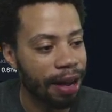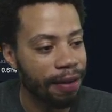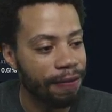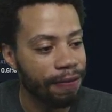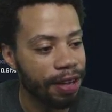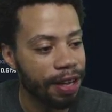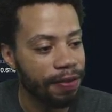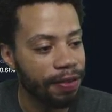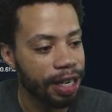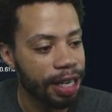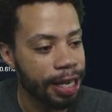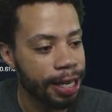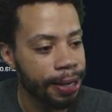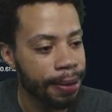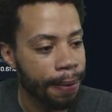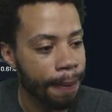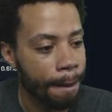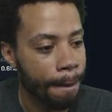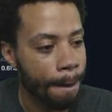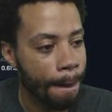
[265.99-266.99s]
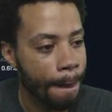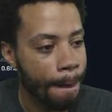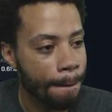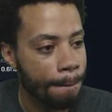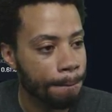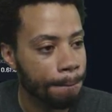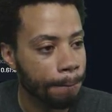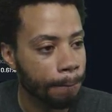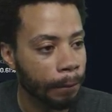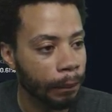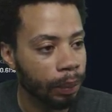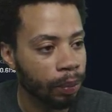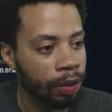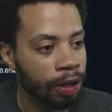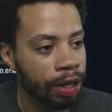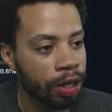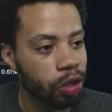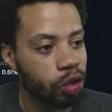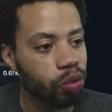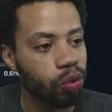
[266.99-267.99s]
50,
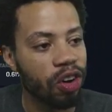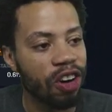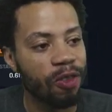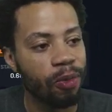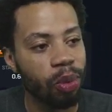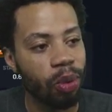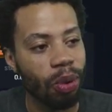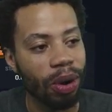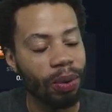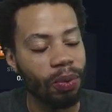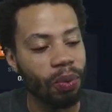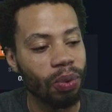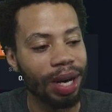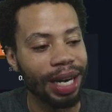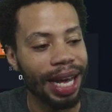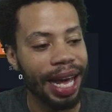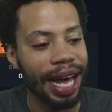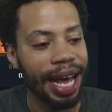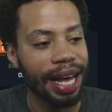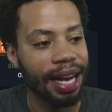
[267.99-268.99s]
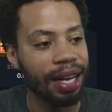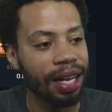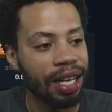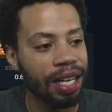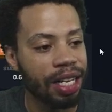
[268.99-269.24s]
12.18.